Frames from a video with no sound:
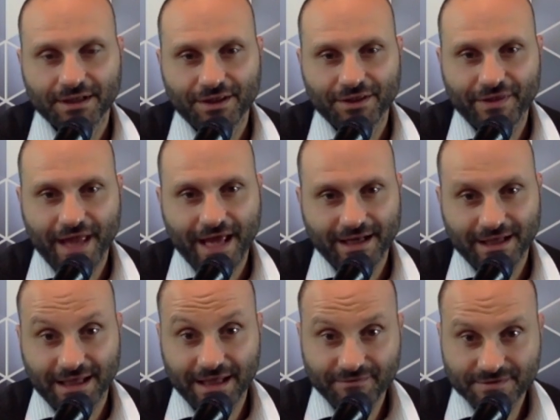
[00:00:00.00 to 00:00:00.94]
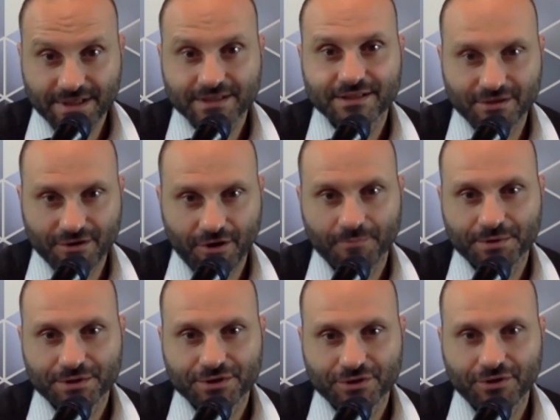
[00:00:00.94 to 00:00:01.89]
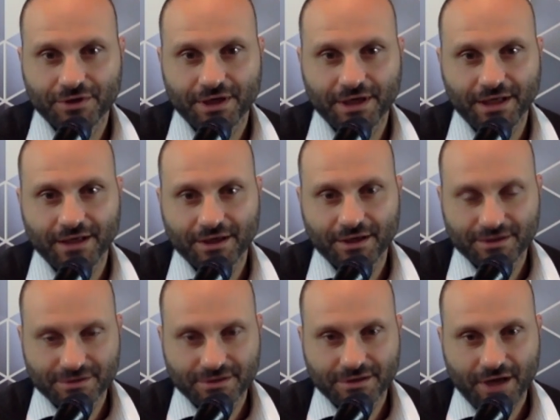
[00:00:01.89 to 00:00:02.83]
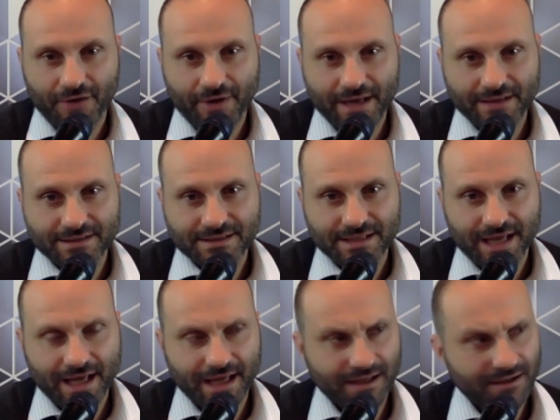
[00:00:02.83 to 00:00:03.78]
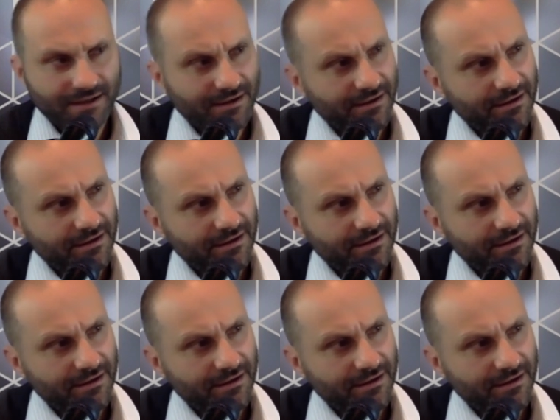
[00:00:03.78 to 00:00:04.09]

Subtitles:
that it gives us the opportunity to go out and say,